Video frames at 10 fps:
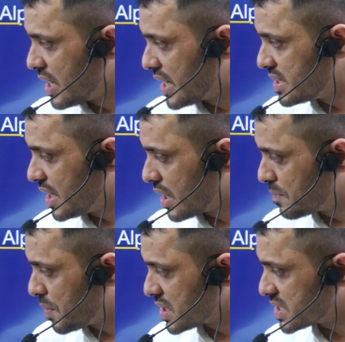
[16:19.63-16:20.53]
and
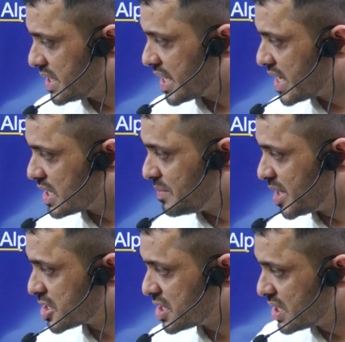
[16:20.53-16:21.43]
Dihang Pass, India and
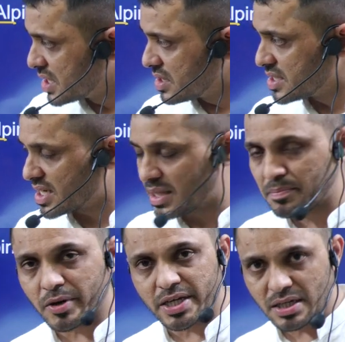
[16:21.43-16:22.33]
Tibet. These are the
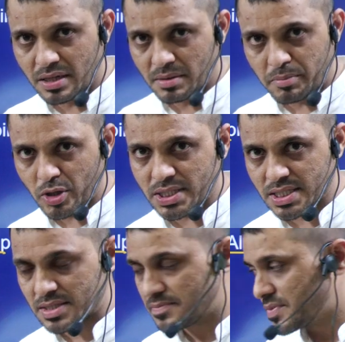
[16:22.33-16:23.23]
important
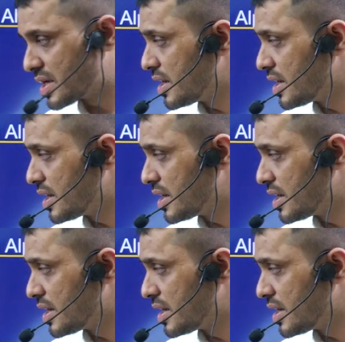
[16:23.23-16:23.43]
passes.